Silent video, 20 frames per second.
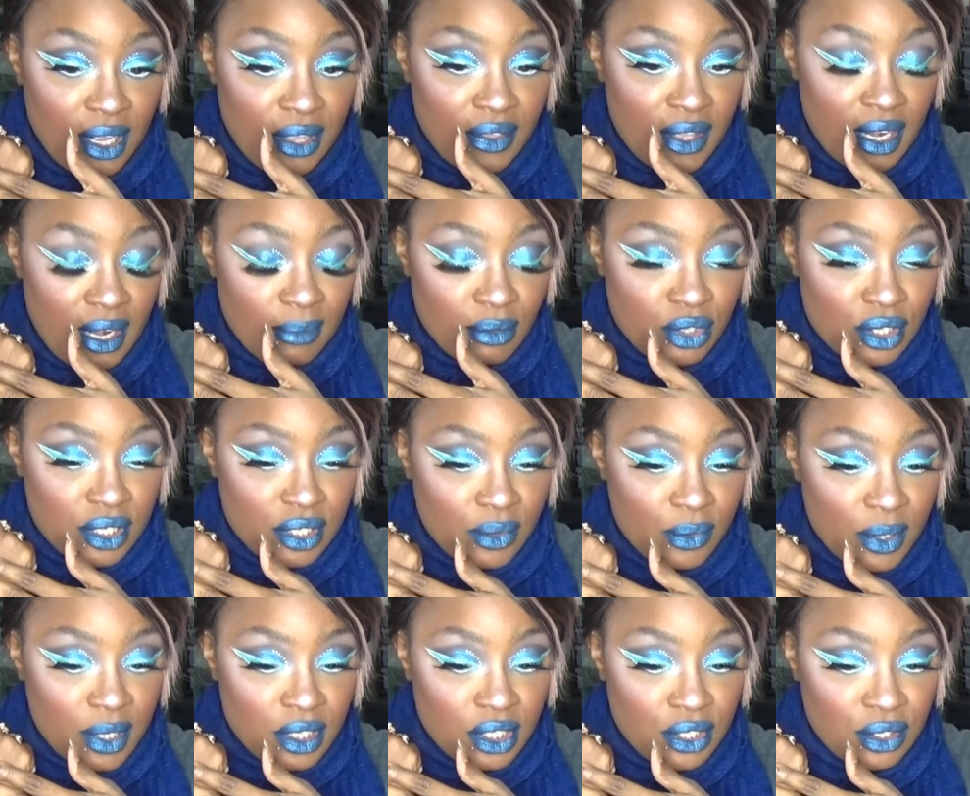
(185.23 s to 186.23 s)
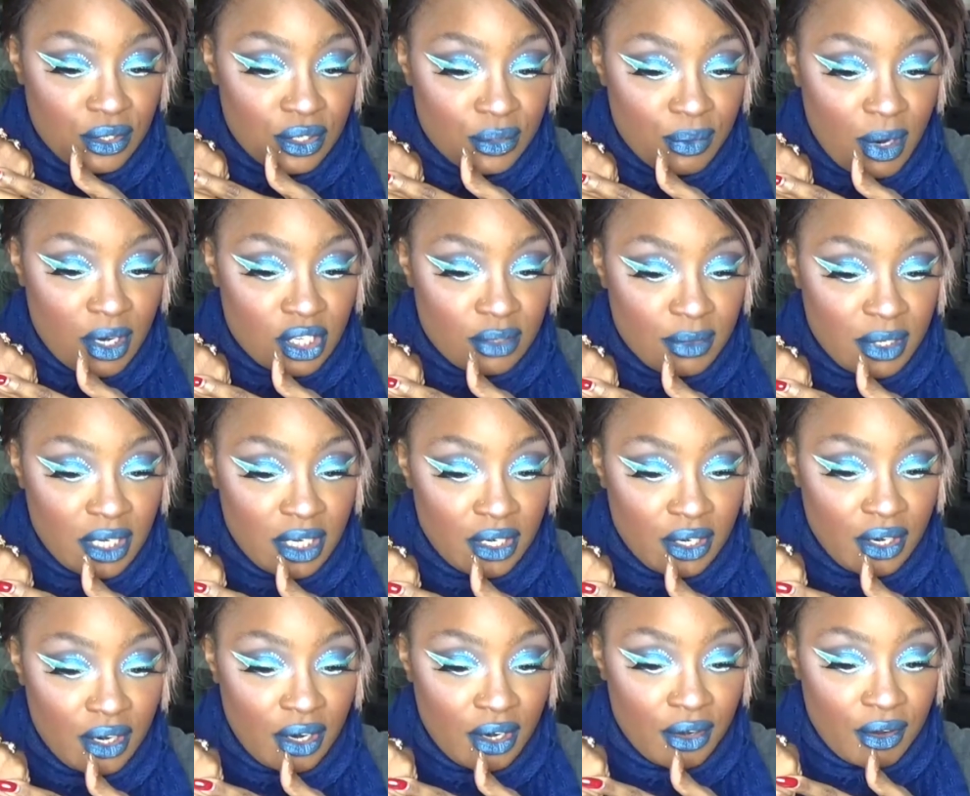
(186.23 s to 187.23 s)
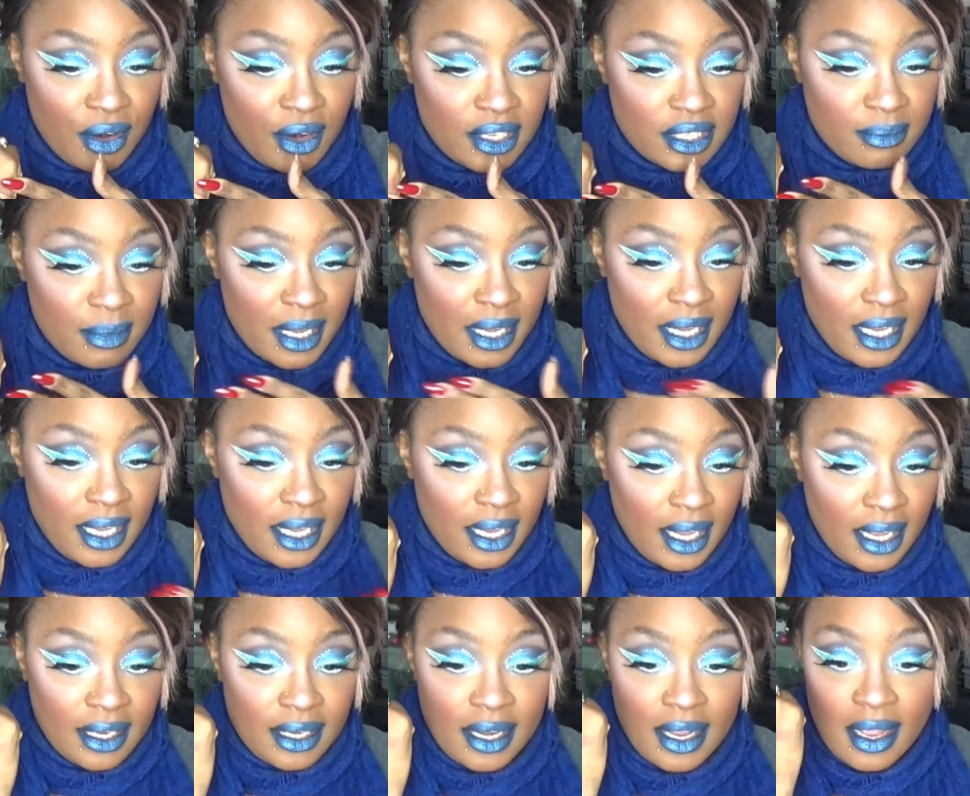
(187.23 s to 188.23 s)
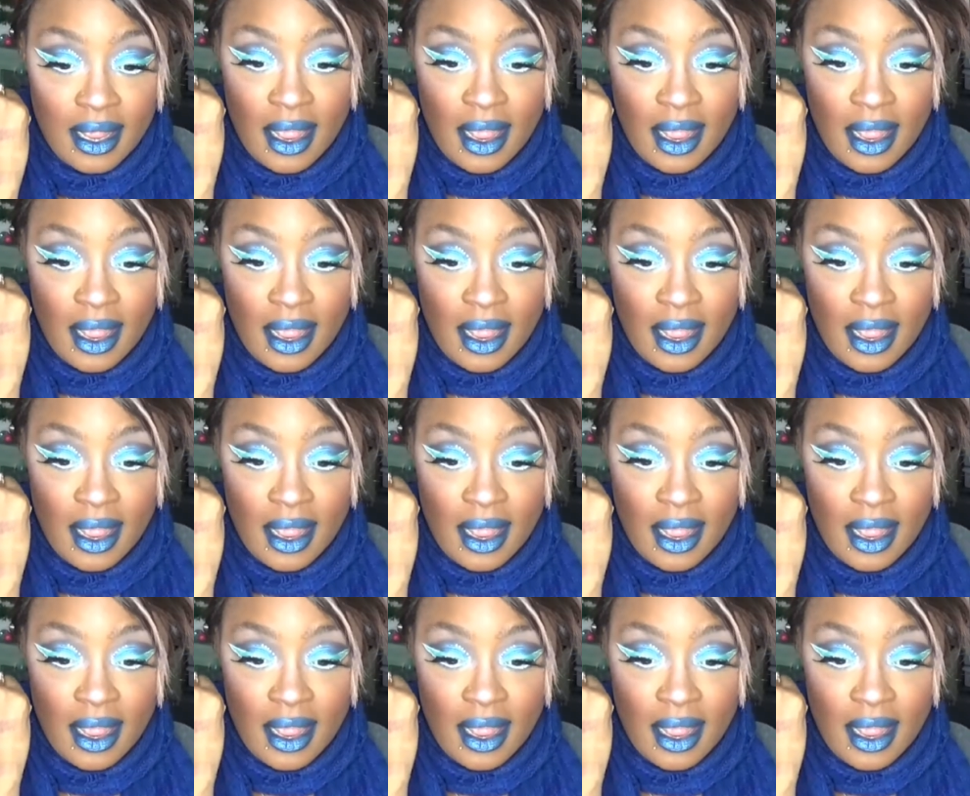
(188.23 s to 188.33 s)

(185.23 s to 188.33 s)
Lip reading: And then I'm just going to swatch them here across my hand.